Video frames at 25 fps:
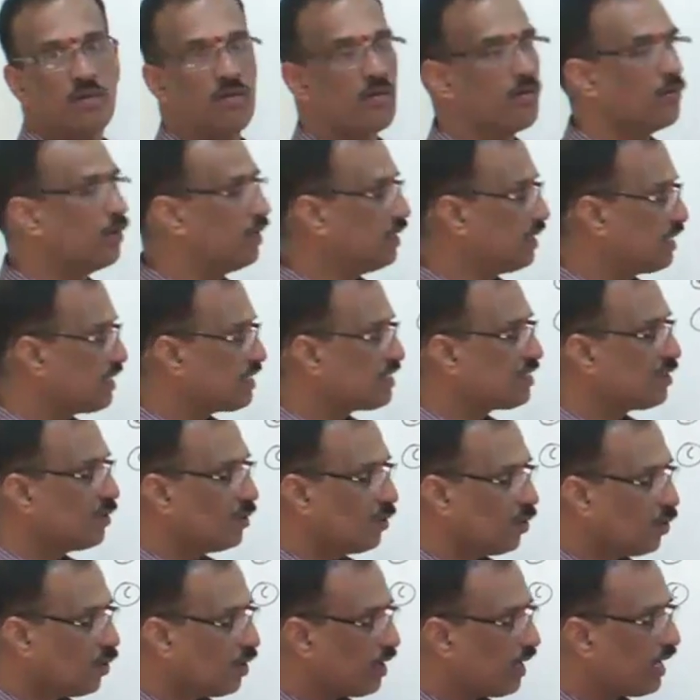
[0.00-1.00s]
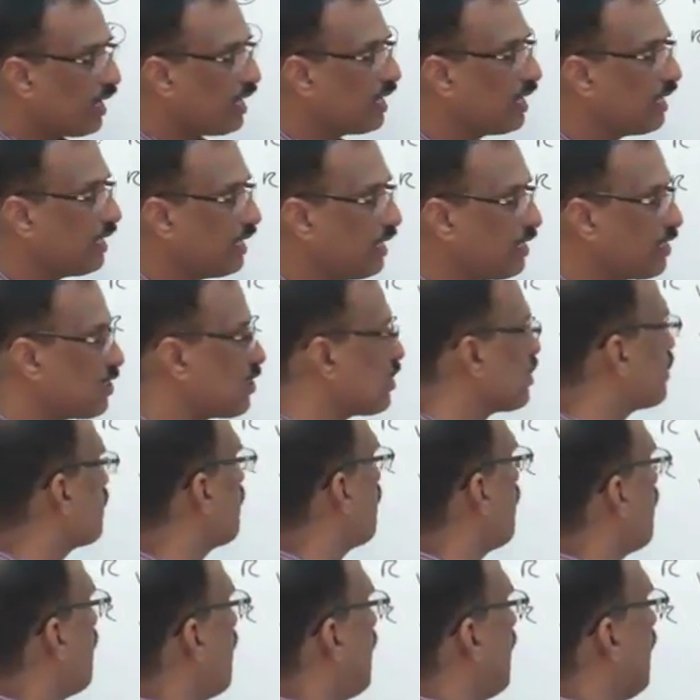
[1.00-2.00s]
What is OAH?
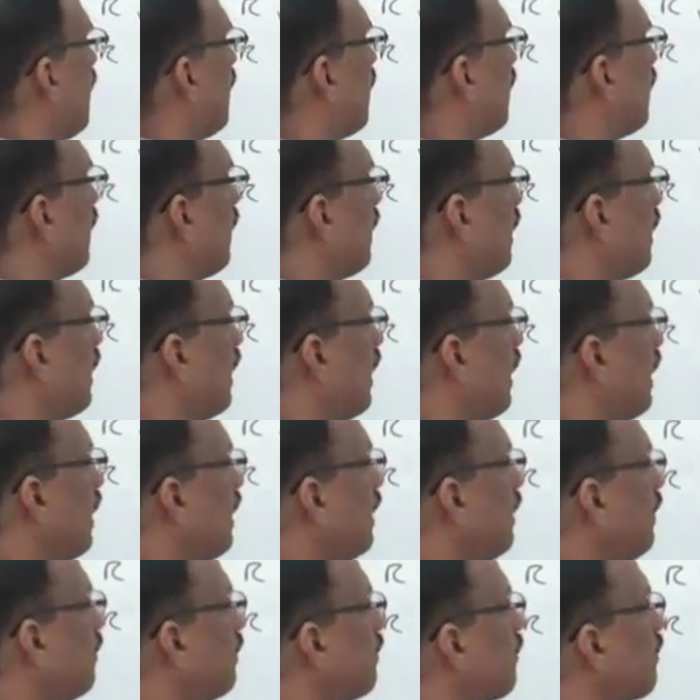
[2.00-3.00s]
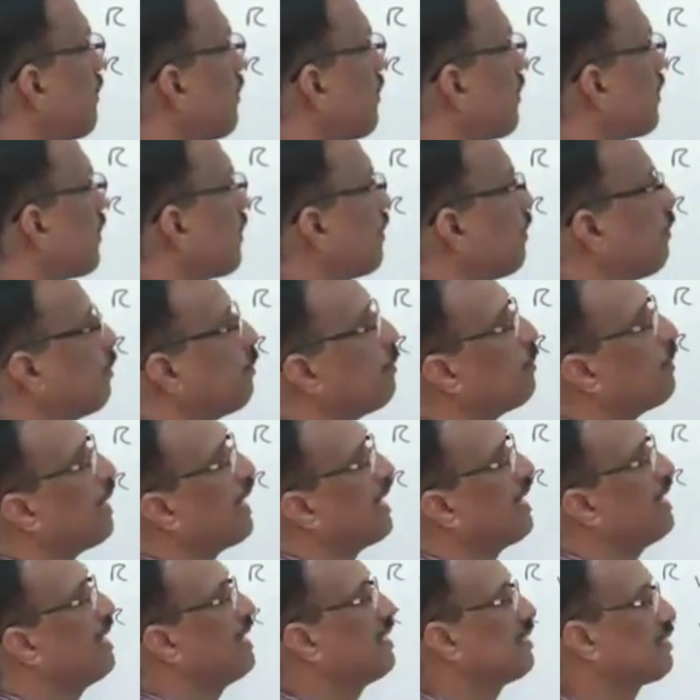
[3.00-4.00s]
Angle A
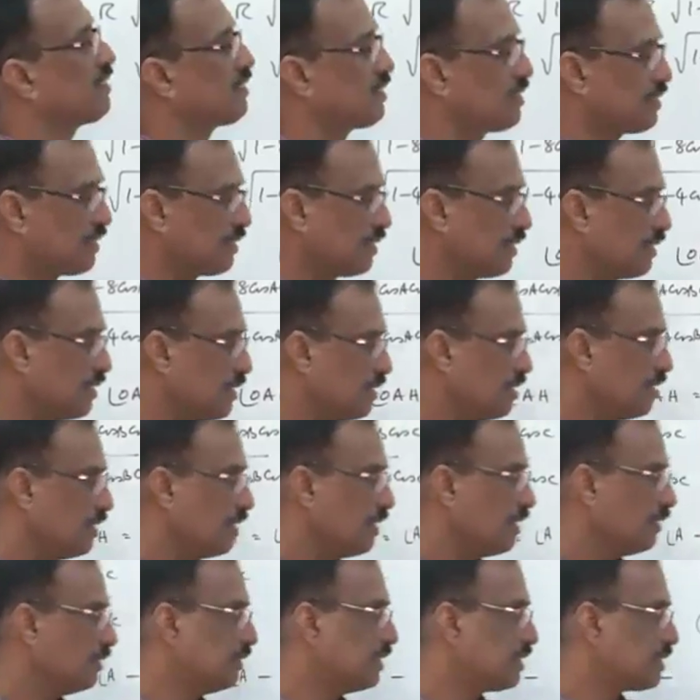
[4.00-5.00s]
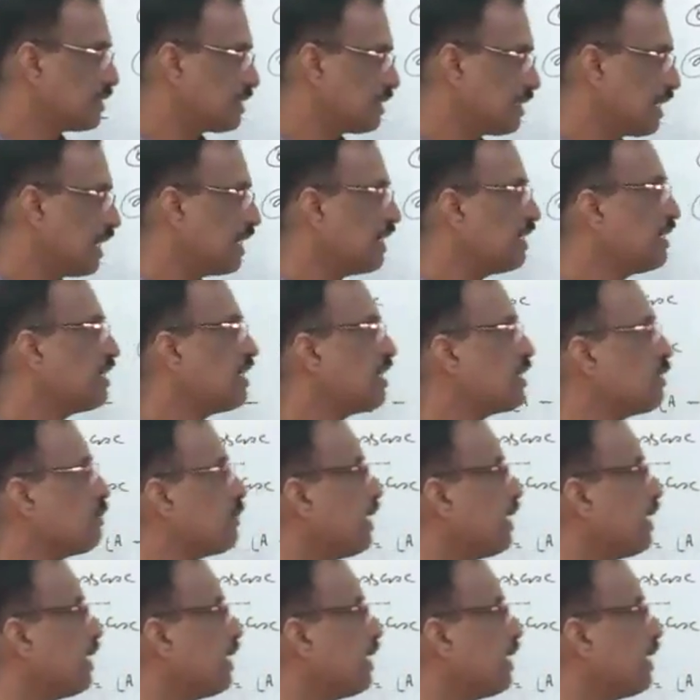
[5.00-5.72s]
minus this 90